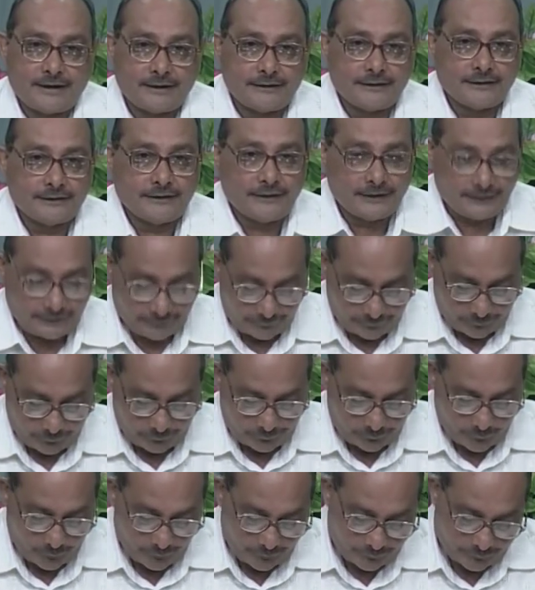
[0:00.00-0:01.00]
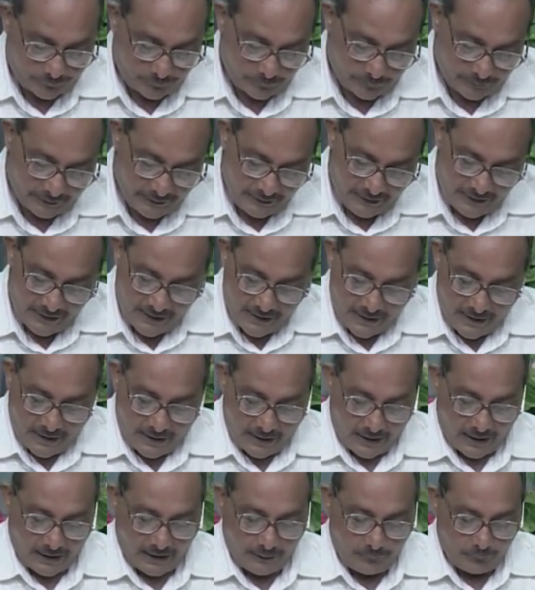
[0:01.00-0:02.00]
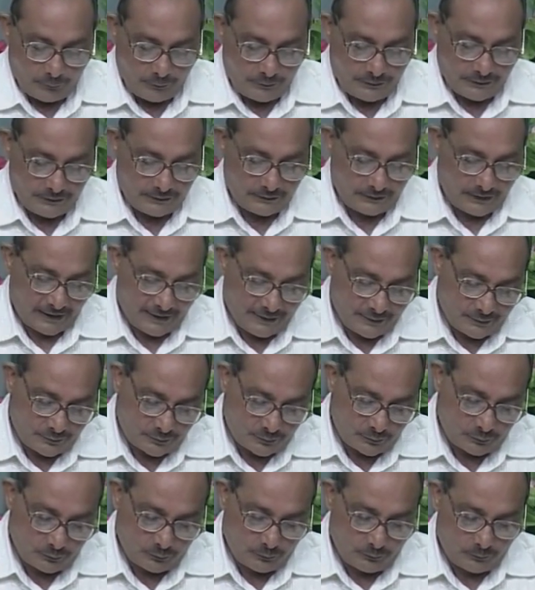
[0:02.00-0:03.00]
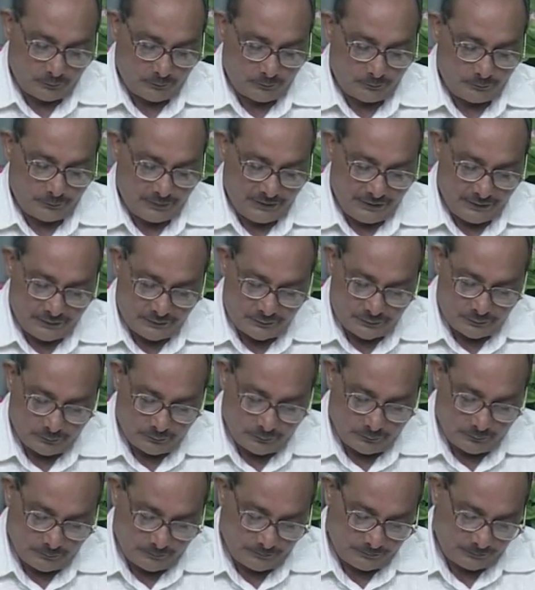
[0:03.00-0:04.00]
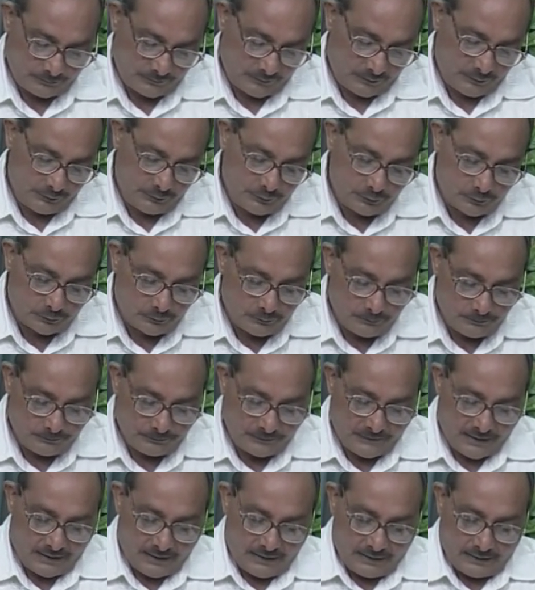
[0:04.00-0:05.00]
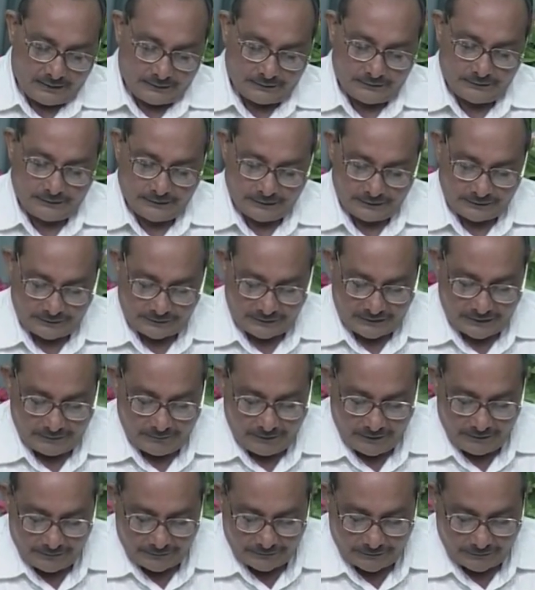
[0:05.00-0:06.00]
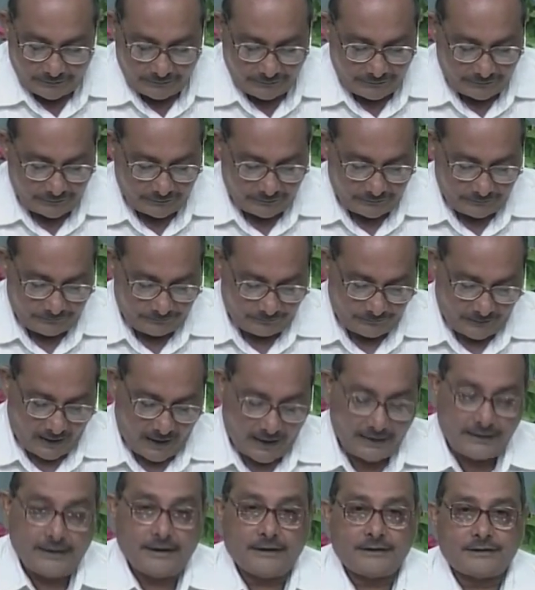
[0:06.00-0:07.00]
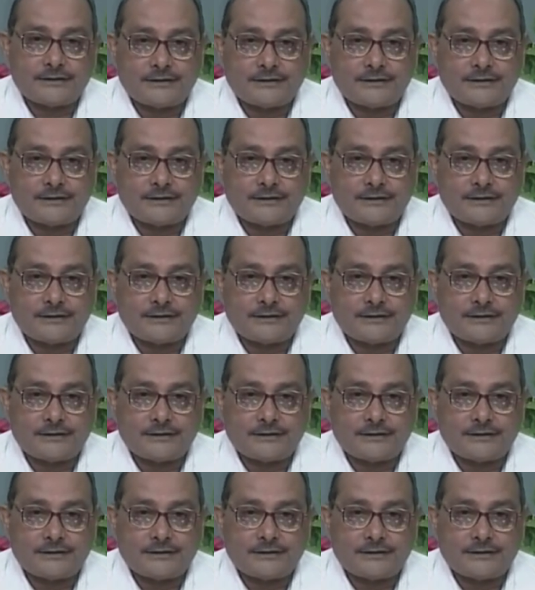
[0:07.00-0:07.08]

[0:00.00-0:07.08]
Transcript: and the next short story, I would uh, like to bring to you the Stevenson's R.L.